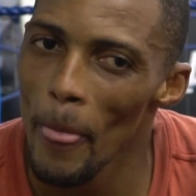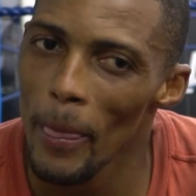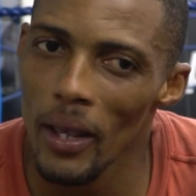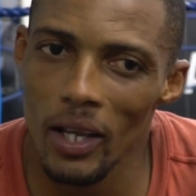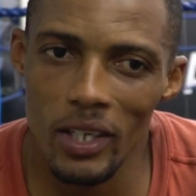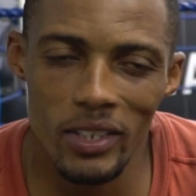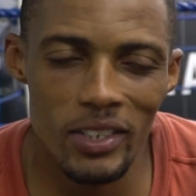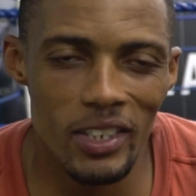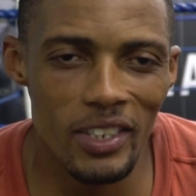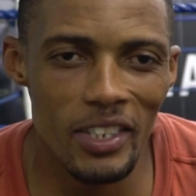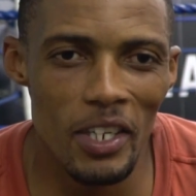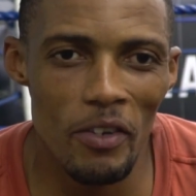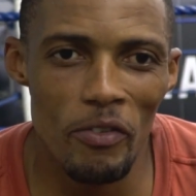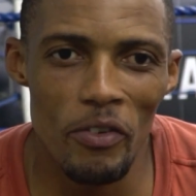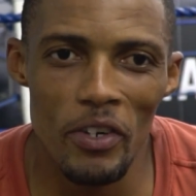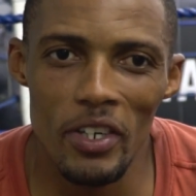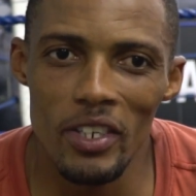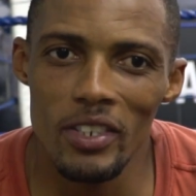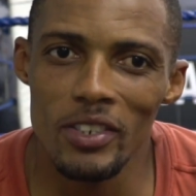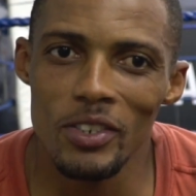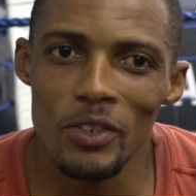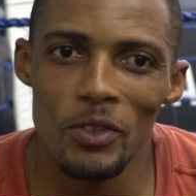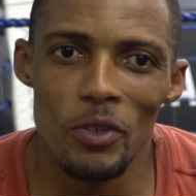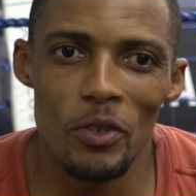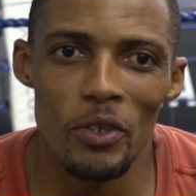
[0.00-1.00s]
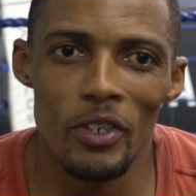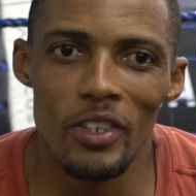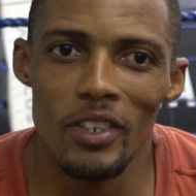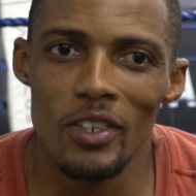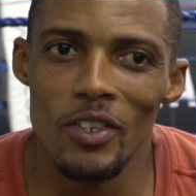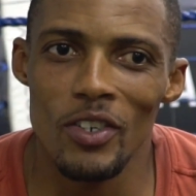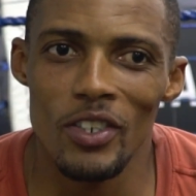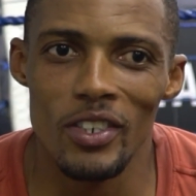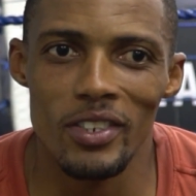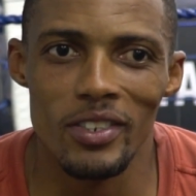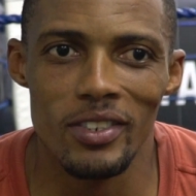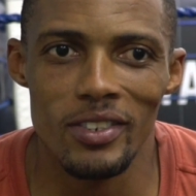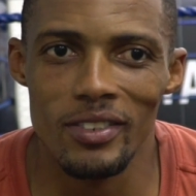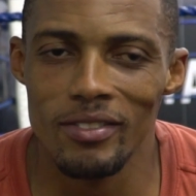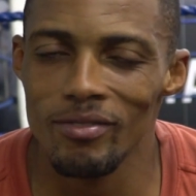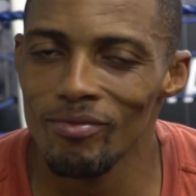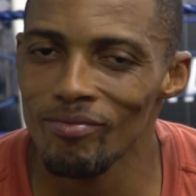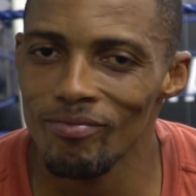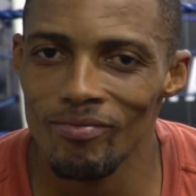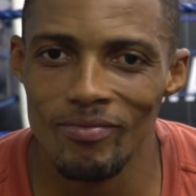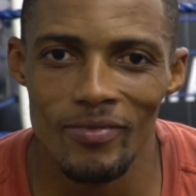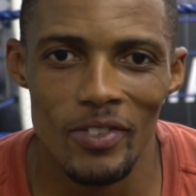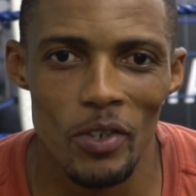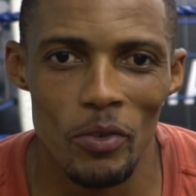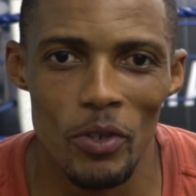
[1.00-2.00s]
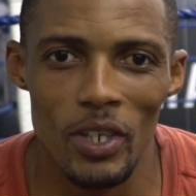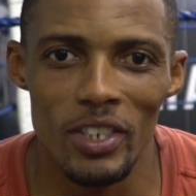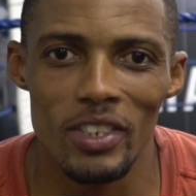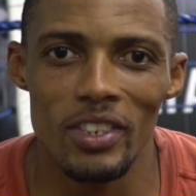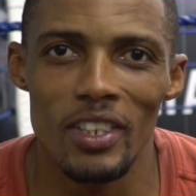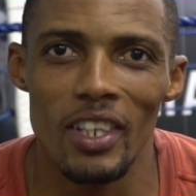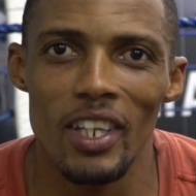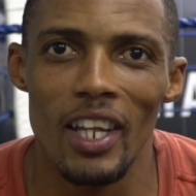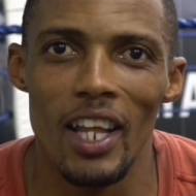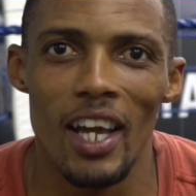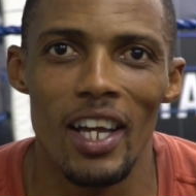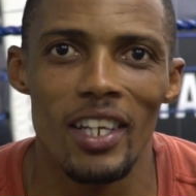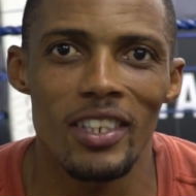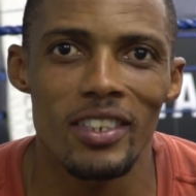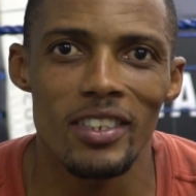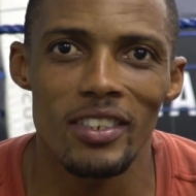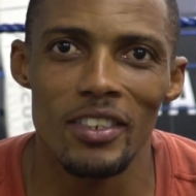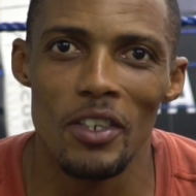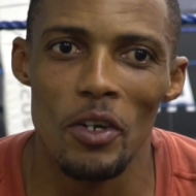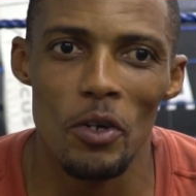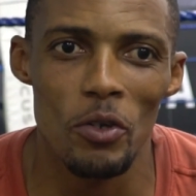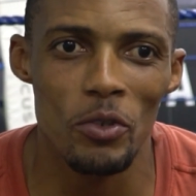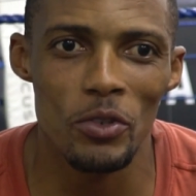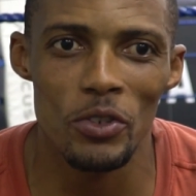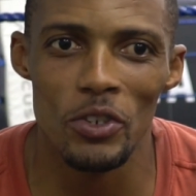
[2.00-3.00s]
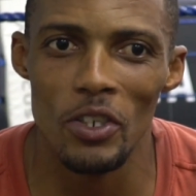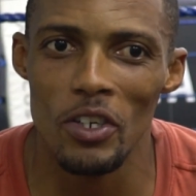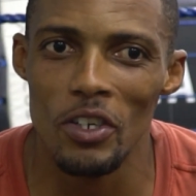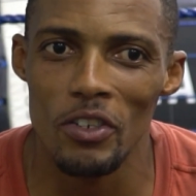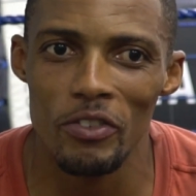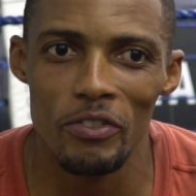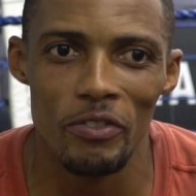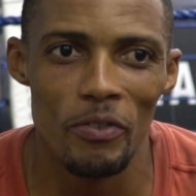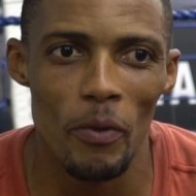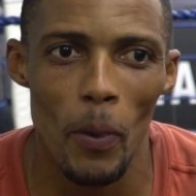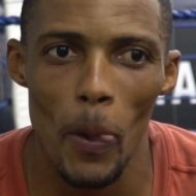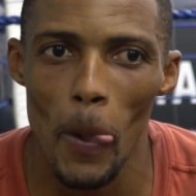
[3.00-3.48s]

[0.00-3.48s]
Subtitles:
It's a different story, because once the lights goes off,